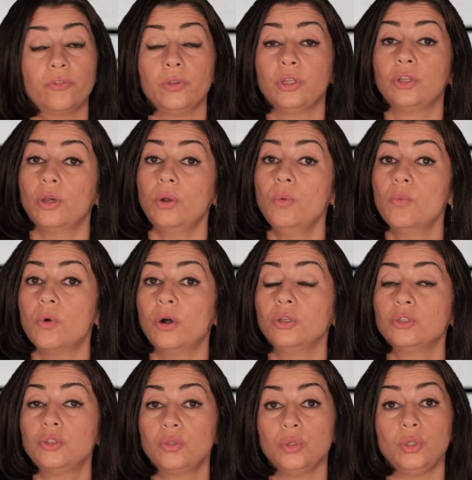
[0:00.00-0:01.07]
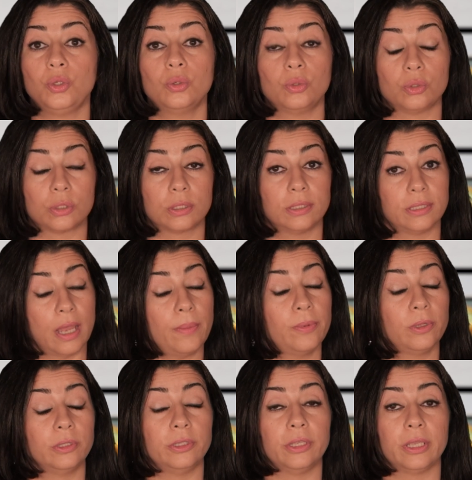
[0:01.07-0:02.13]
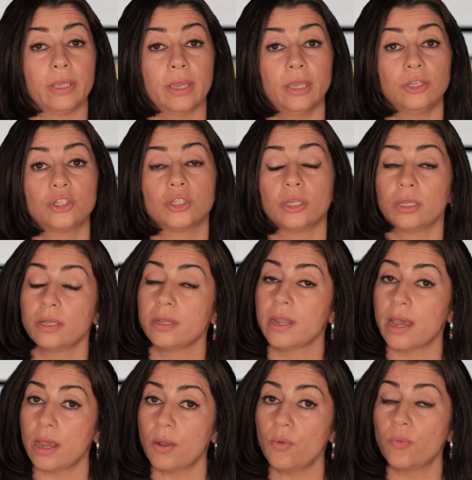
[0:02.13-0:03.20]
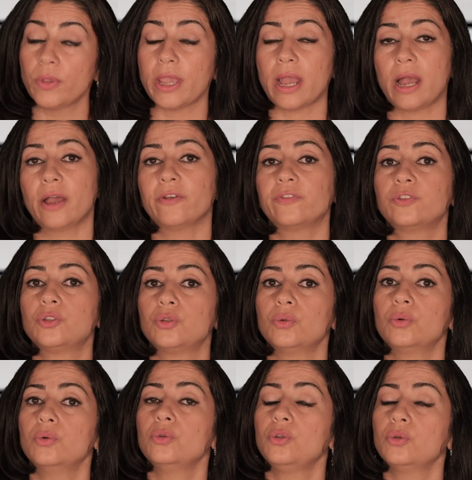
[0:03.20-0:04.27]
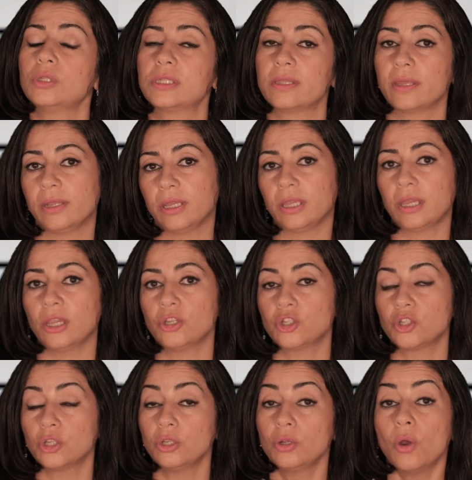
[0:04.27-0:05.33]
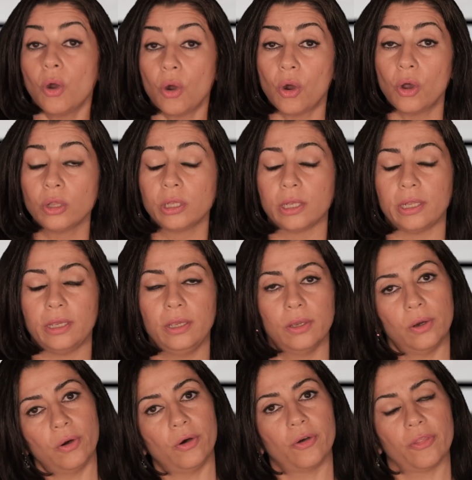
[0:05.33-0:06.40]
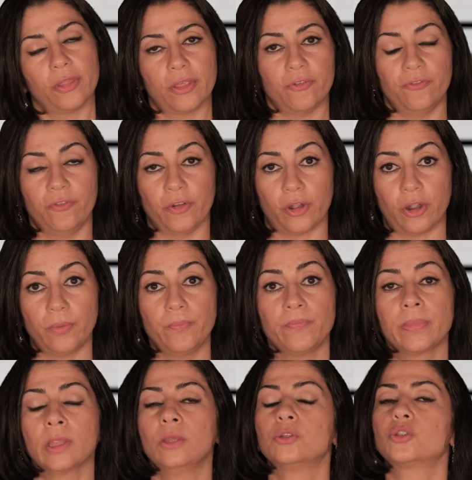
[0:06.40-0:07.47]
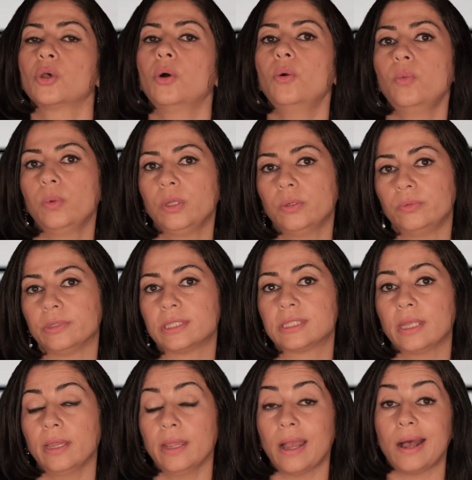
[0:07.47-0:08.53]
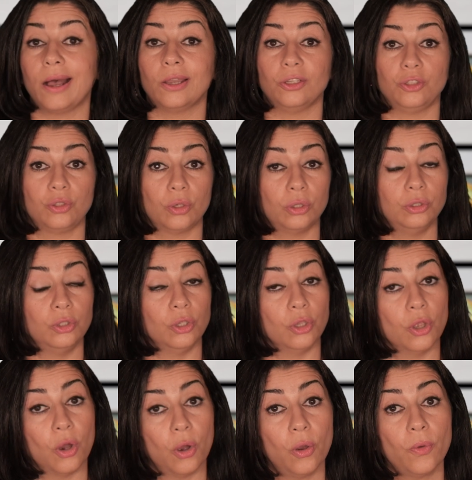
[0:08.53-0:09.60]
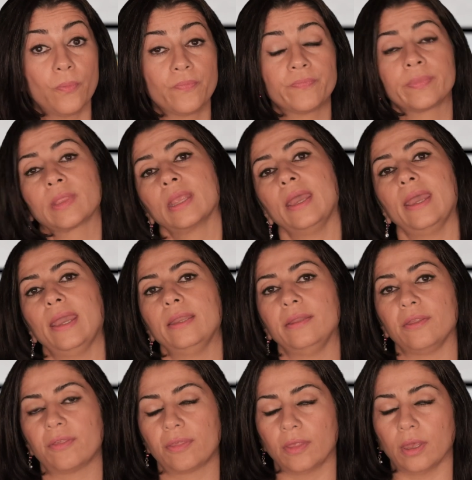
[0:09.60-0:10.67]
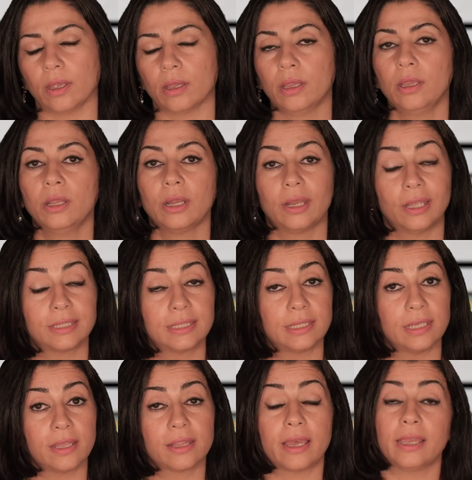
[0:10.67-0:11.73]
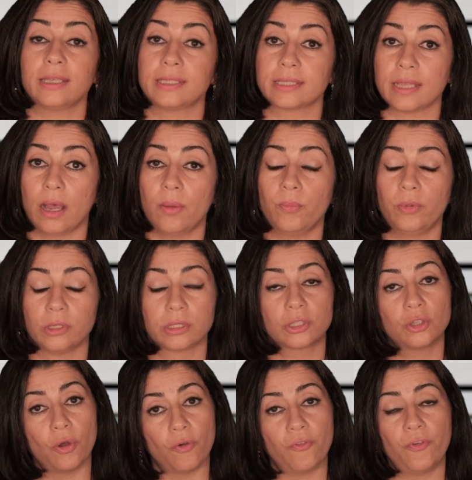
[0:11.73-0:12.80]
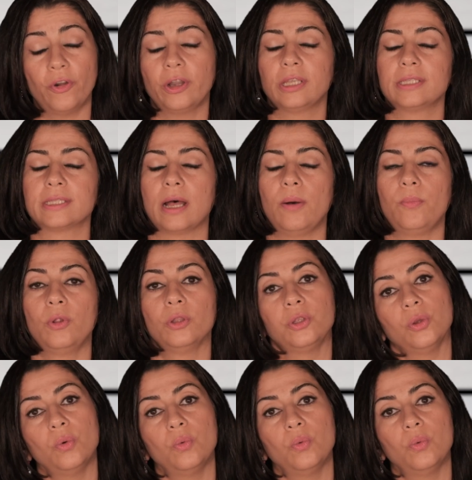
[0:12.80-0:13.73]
we don't want to use double negation, now we have to use the negation only on the verb. So we would say I don't know anything. Let's see the examples. So, for example, you